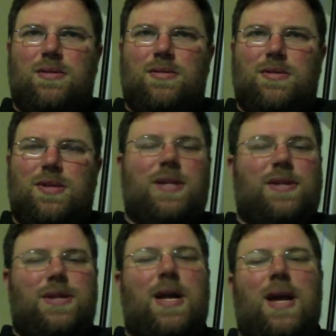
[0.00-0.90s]
She does
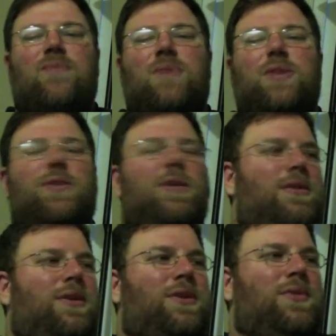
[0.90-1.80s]
not have much
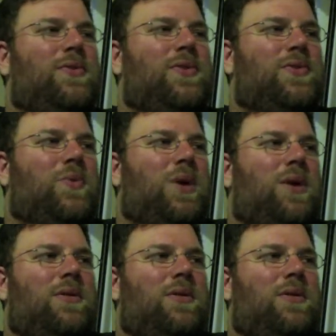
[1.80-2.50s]
to do in this one.